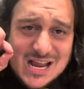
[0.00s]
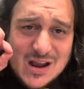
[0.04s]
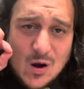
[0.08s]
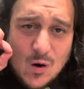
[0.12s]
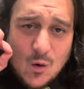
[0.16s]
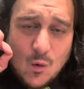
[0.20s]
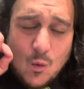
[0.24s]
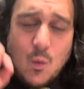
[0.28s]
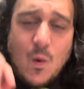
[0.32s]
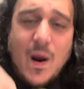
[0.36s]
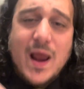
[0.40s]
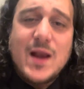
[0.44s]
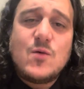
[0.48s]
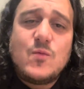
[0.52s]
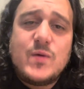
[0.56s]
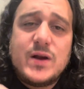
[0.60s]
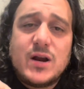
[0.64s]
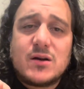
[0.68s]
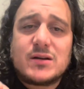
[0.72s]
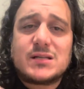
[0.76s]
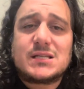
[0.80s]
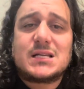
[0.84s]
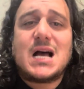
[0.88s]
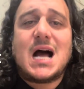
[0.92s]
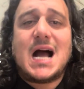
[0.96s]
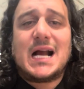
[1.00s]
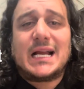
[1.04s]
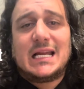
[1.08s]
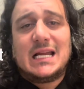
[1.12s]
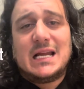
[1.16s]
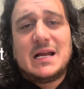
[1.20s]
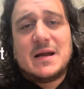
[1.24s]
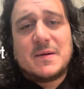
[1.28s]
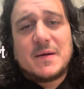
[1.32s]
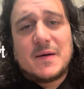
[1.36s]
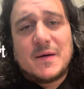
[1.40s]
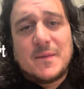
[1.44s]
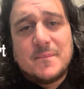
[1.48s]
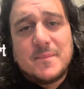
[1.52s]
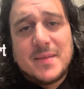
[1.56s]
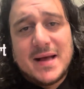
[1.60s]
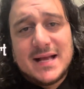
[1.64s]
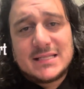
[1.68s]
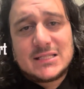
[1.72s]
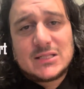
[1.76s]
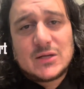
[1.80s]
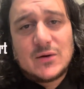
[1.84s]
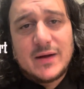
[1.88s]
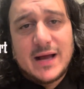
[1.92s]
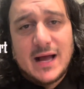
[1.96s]
when we are talking about
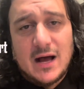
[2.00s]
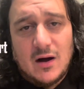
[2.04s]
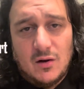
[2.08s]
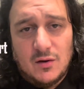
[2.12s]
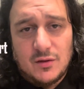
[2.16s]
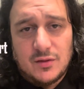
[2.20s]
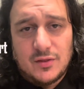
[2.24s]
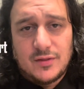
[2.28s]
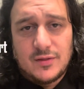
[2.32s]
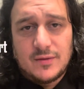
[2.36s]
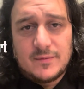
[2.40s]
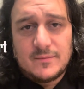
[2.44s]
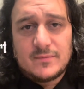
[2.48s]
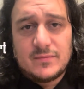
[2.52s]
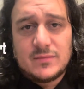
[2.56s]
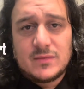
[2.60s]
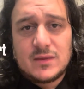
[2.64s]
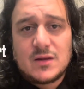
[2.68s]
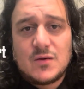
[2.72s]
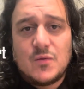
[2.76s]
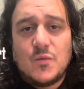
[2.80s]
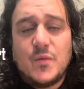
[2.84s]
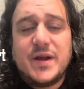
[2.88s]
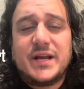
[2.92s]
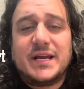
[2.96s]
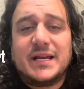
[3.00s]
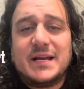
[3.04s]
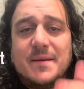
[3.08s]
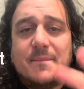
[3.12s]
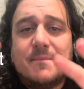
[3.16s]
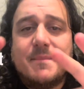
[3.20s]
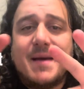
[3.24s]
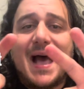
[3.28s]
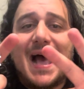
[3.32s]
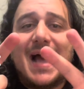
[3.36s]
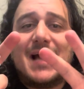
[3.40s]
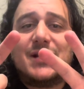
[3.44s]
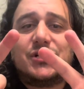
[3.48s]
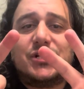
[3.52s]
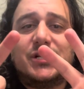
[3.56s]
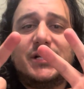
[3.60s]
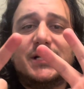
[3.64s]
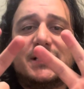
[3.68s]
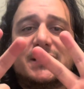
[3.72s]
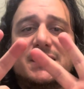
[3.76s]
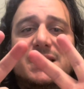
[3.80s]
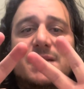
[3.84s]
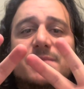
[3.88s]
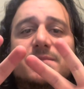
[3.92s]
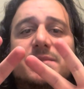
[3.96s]
mental health, we can imagine it
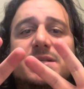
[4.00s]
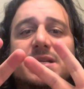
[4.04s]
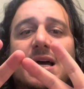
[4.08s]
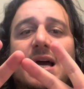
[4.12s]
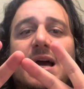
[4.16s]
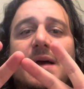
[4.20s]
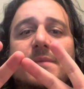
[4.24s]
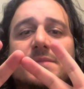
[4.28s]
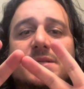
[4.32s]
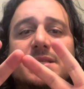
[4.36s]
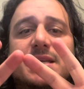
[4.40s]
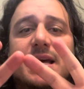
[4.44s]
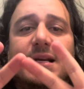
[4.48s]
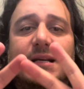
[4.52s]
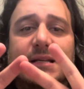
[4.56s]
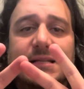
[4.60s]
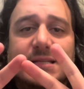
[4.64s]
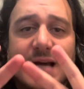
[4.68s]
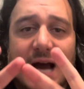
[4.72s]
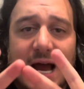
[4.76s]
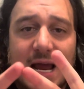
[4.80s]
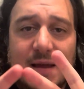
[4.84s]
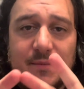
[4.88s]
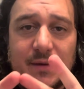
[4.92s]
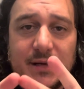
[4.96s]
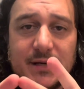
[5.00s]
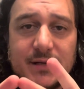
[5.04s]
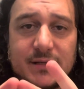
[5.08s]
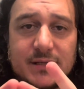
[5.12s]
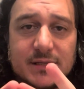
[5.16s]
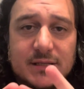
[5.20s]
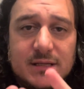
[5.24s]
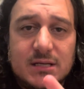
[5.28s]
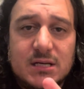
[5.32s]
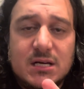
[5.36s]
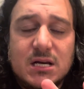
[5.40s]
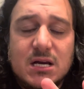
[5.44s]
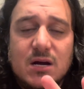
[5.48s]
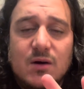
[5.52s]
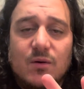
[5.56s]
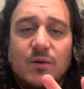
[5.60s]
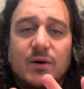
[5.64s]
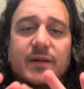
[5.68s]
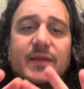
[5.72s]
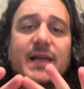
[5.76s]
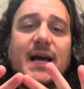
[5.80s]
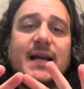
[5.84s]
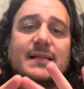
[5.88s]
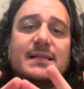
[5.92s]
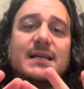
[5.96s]
sometimes like a diamond. Where in
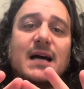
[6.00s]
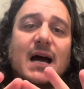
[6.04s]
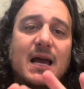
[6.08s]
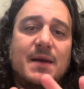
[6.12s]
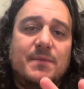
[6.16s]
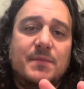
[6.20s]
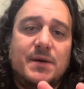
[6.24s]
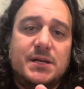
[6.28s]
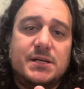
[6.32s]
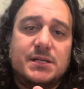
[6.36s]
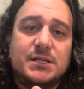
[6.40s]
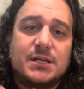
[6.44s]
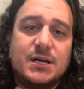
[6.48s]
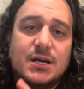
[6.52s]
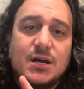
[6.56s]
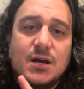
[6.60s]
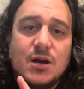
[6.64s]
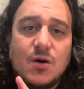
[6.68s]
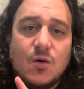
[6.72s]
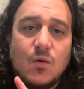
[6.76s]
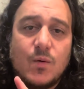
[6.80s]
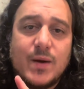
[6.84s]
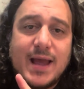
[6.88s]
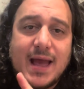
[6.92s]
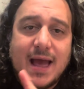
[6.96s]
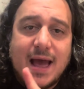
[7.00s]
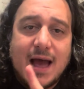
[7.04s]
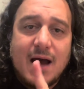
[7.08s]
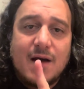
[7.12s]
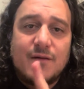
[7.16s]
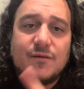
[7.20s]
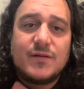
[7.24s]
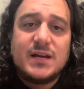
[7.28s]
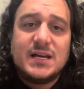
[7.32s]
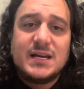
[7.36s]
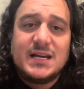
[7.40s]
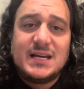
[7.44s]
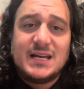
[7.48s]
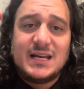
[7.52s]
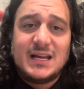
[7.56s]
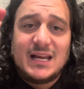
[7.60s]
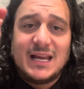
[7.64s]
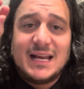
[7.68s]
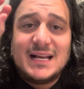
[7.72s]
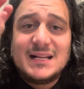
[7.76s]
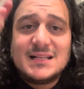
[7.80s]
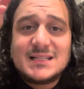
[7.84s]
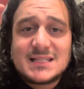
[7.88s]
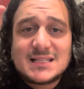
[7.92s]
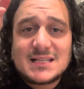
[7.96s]
that diamond, we have
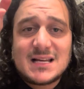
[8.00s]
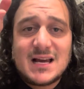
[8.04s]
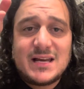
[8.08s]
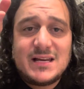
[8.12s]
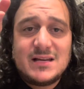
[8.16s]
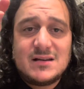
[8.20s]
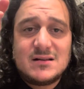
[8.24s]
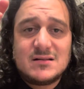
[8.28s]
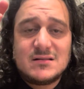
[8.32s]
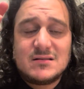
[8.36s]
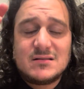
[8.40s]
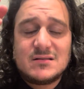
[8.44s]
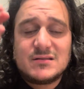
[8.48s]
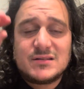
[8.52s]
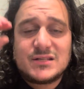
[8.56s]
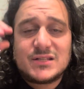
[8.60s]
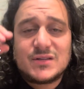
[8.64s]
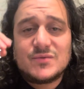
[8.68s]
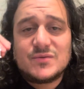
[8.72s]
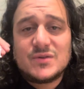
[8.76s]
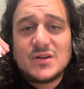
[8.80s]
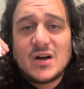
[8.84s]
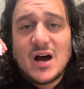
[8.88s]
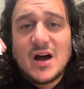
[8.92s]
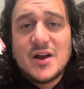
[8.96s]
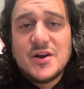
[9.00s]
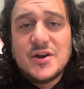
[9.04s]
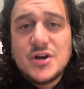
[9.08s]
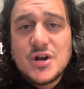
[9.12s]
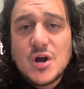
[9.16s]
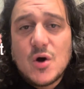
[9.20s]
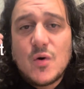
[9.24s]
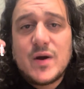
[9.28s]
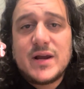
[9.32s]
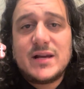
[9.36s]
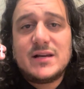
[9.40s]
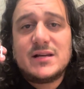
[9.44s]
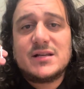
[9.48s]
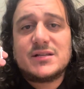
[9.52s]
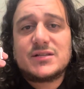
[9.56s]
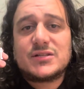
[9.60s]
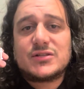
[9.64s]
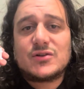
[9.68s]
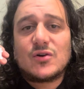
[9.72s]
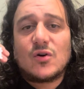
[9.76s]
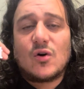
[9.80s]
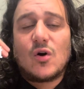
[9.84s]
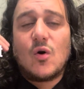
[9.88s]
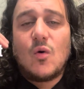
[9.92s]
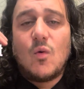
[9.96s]
insight, so a knowingness
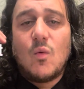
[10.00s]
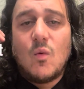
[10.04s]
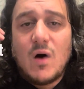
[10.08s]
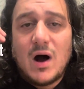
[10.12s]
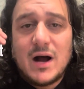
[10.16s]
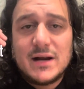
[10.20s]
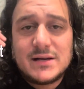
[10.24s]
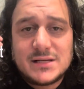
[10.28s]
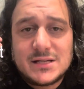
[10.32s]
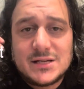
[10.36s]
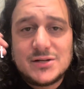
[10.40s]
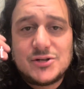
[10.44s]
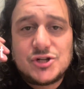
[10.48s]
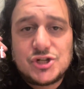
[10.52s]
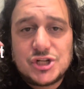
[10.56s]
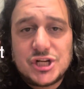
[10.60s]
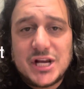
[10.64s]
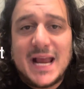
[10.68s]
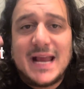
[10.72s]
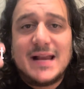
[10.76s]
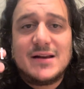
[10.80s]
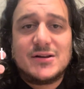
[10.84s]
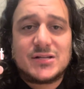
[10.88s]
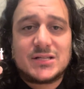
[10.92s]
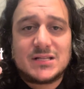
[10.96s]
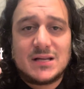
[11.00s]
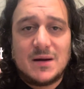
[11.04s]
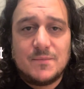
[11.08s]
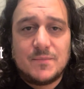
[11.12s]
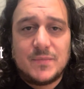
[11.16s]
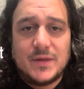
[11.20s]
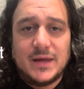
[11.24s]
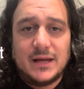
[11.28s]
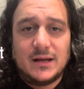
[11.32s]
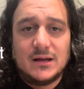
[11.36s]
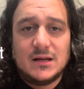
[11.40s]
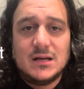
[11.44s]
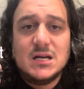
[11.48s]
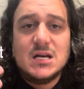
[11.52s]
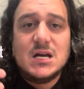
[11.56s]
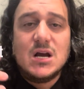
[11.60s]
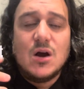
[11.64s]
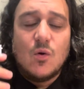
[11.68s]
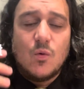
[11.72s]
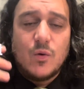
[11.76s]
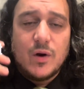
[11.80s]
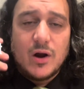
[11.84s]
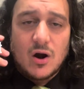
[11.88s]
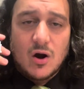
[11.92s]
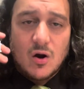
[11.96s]
or a want to change something.
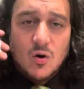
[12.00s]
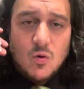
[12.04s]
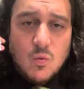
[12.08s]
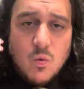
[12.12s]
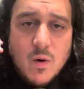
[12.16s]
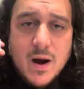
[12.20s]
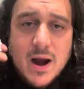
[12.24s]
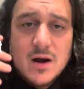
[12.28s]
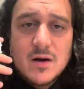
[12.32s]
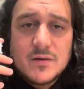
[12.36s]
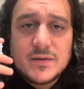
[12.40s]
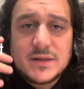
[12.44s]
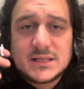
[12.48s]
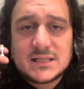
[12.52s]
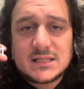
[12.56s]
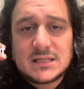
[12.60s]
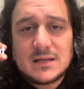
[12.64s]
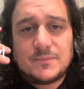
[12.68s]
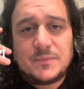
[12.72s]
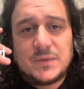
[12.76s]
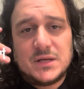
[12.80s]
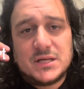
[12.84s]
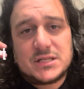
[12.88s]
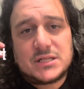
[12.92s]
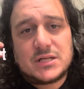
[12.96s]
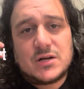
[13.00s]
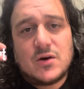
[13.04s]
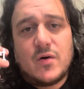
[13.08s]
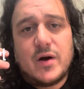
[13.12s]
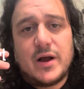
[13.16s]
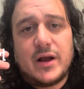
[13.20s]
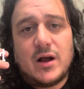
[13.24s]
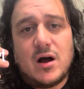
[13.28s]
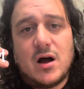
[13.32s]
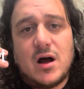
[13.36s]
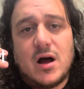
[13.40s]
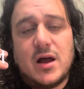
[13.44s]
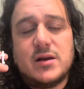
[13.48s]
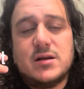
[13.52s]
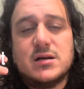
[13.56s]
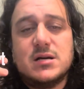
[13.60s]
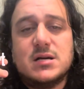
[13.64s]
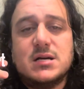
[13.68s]
We are aware that something's going on.